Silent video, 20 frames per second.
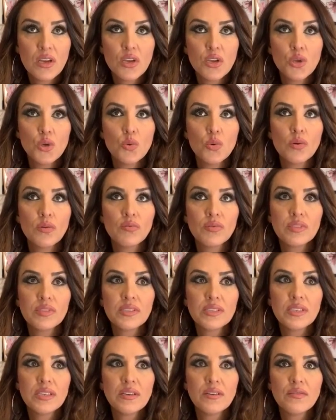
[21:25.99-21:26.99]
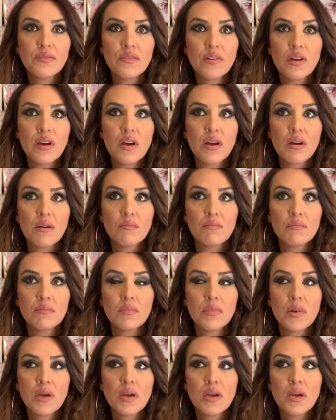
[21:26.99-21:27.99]
You will receive
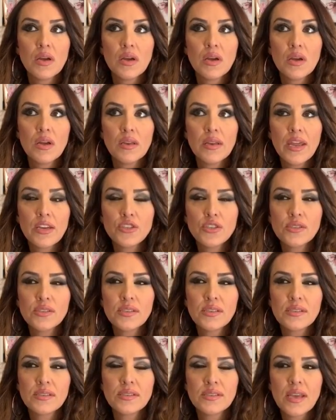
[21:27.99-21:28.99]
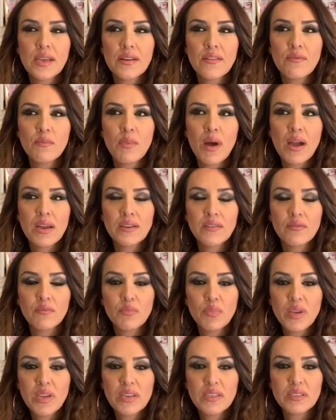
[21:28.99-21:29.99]
not just a state of mind
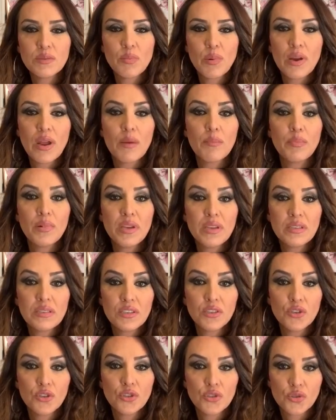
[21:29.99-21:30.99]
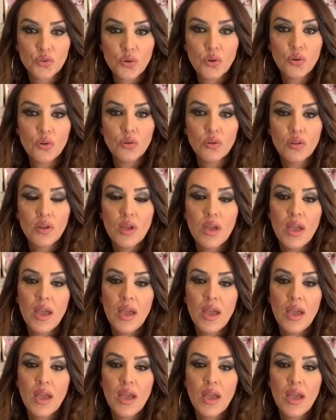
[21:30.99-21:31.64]
of peace, but a peace in your soul,